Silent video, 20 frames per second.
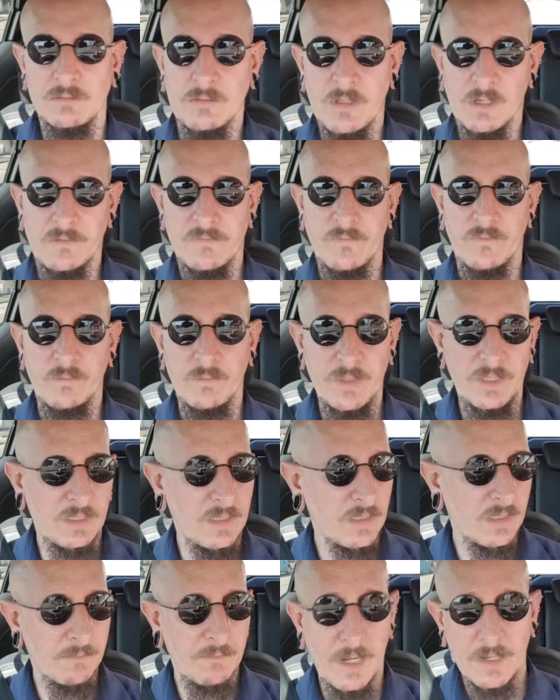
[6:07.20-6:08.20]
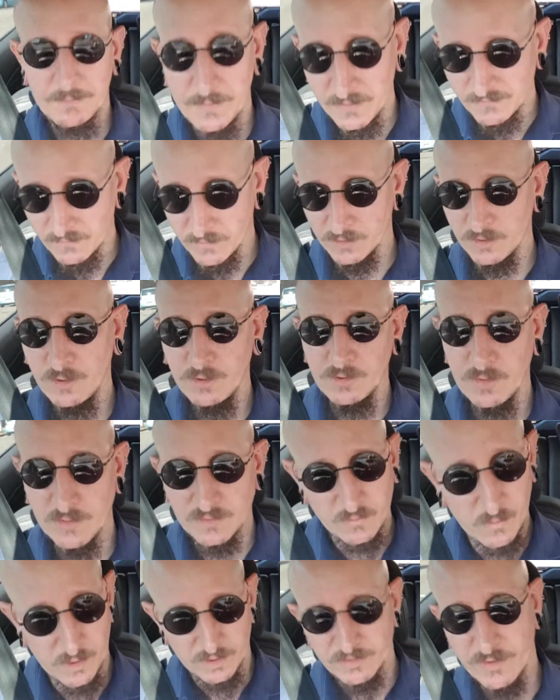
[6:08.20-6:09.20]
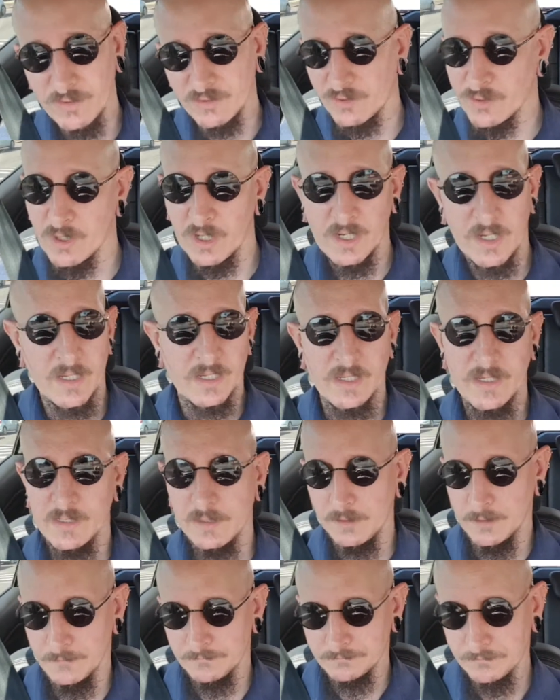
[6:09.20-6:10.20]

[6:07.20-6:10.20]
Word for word: not for me. It might be for you, worth a try,